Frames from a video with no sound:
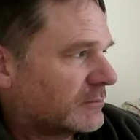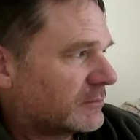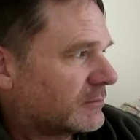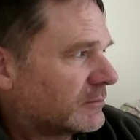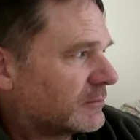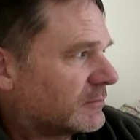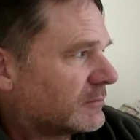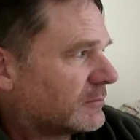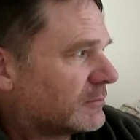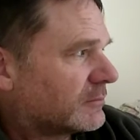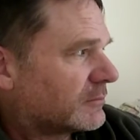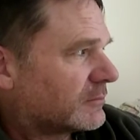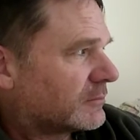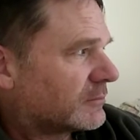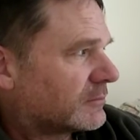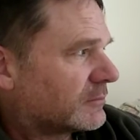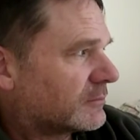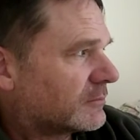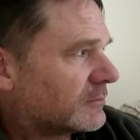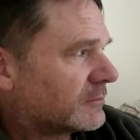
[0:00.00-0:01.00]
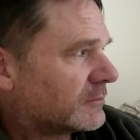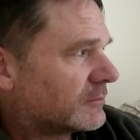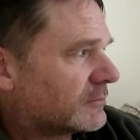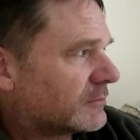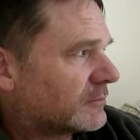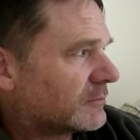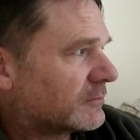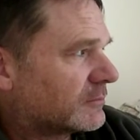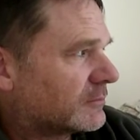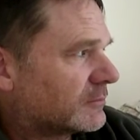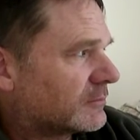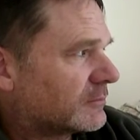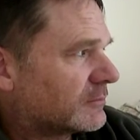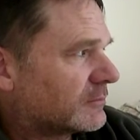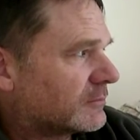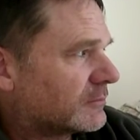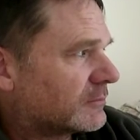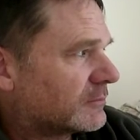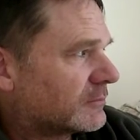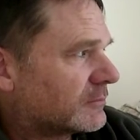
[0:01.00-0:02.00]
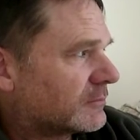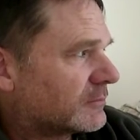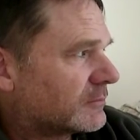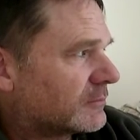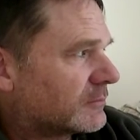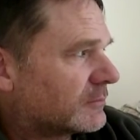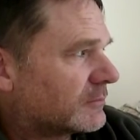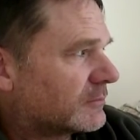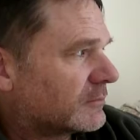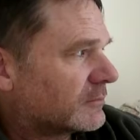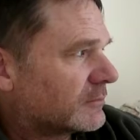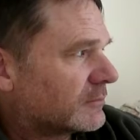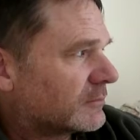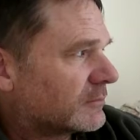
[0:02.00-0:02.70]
(no one is talking)